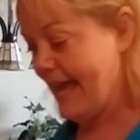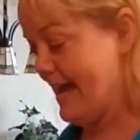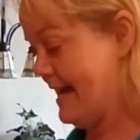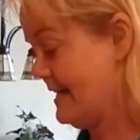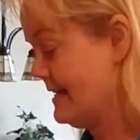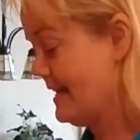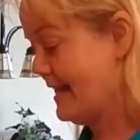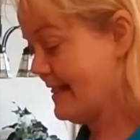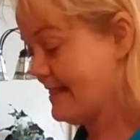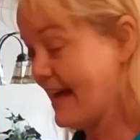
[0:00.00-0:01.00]
and
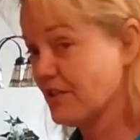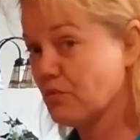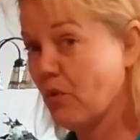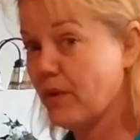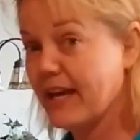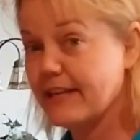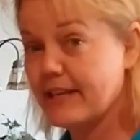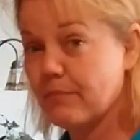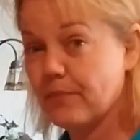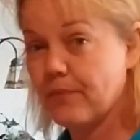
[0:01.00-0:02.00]
that's what we end
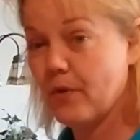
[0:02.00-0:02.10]
up